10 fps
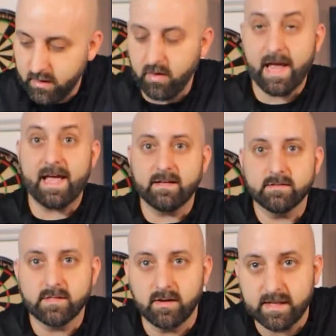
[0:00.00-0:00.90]
Okay,
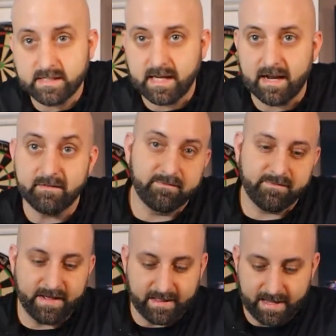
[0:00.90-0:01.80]
so this kind of
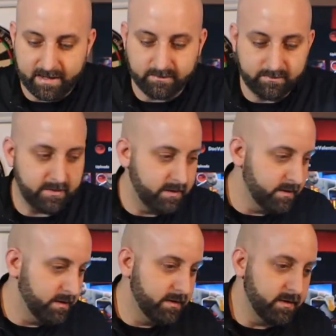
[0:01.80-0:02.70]
fell out.
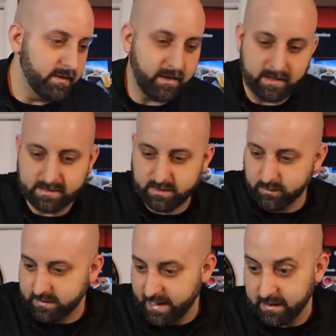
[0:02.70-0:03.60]
So
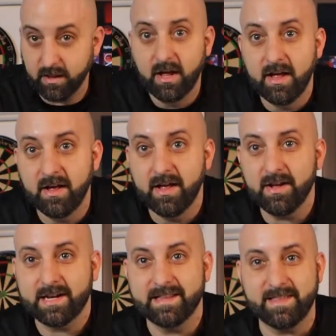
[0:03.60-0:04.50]
we'll take a
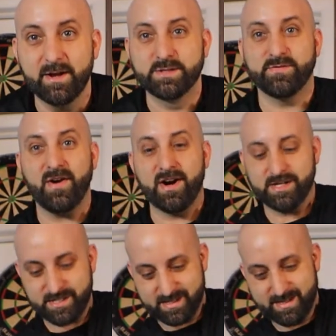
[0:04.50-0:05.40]
look at those
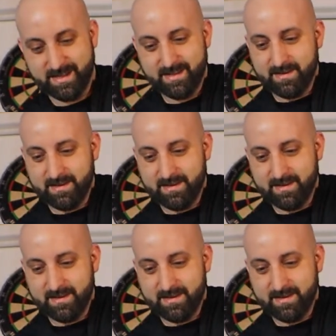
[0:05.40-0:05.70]
first.